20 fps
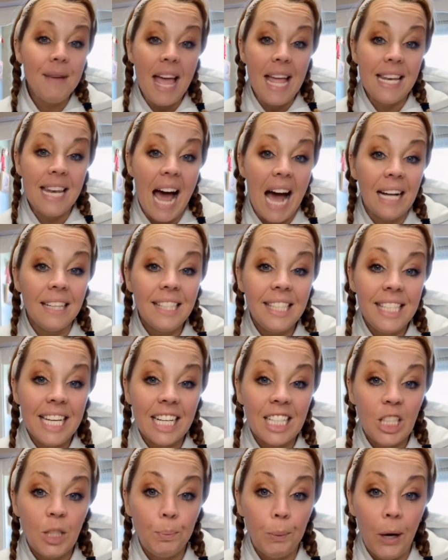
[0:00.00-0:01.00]
and
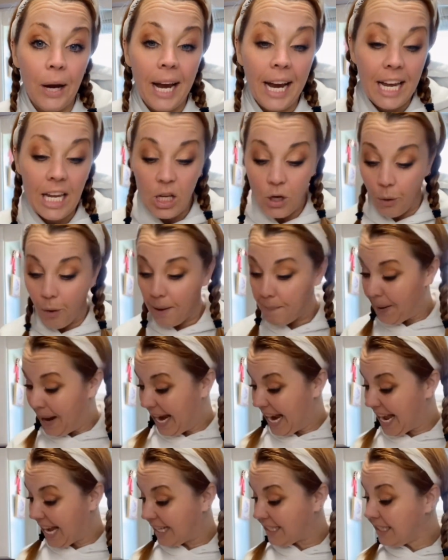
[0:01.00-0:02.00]
nonstick spray your
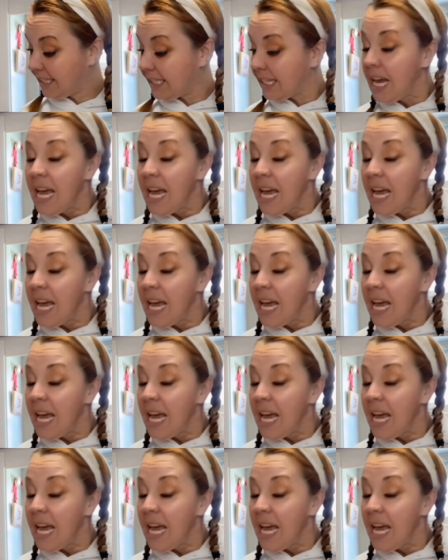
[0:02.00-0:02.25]
pans.